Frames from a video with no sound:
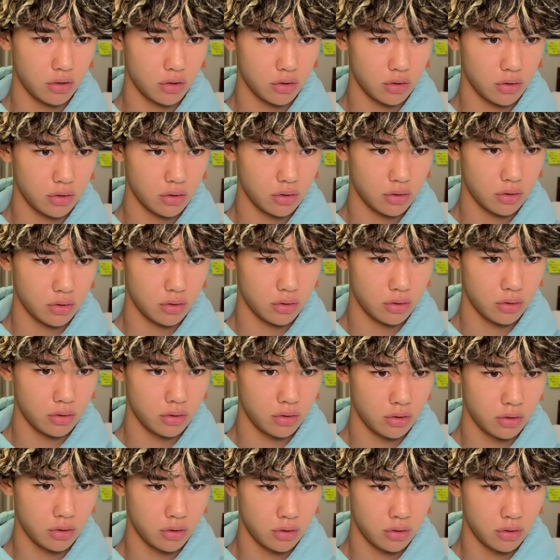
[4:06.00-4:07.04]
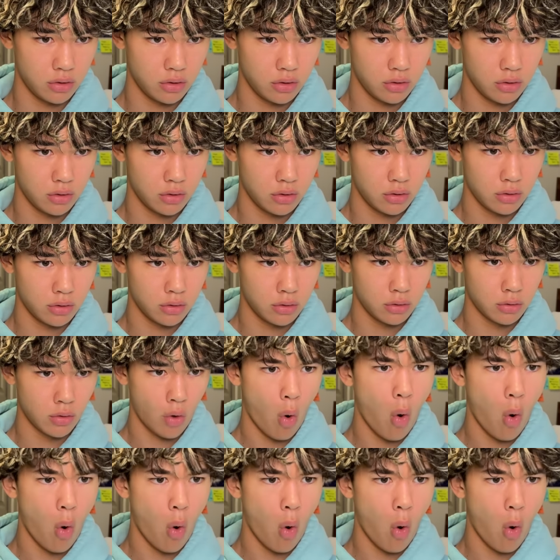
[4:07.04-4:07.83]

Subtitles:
Nobody speaks.